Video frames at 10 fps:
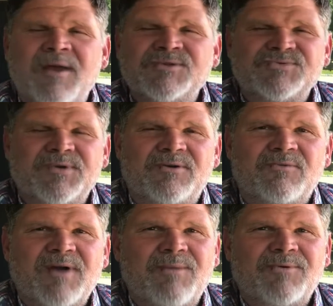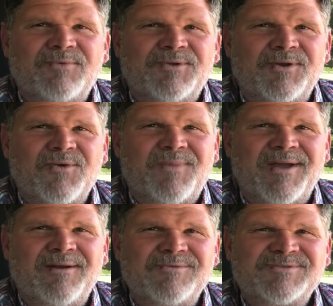It's Rental Robert with the No Pay
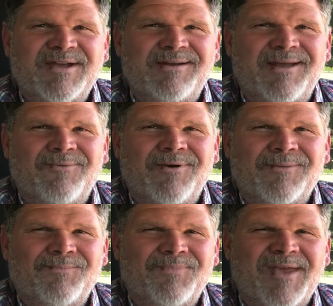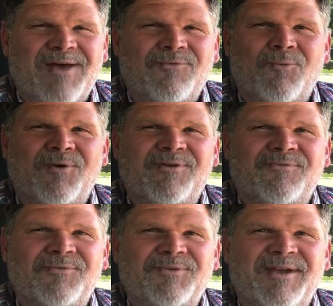No Stay Network. Have a
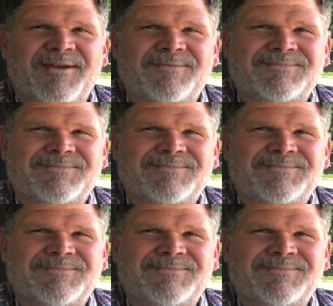wonderful day.